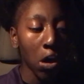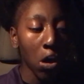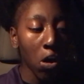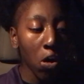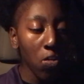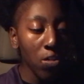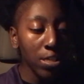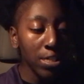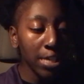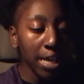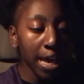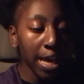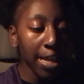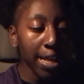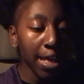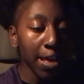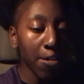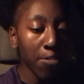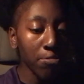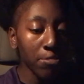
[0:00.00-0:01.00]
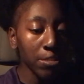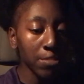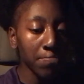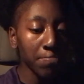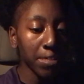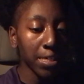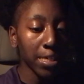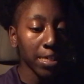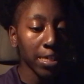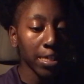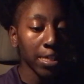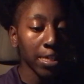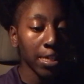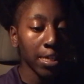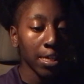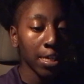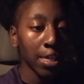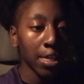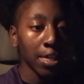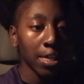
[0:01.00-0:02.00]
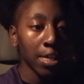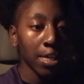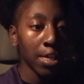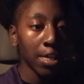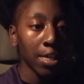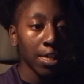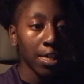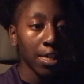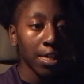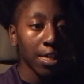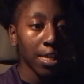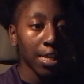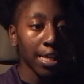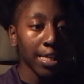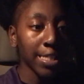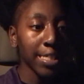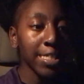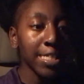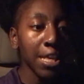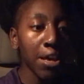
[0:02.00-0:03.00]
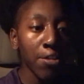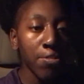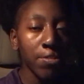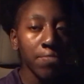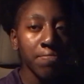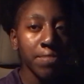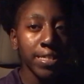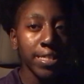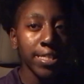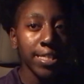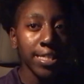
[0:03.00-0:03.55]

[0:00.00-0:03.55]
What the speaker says: oh, this kind of helps me, like, this helps me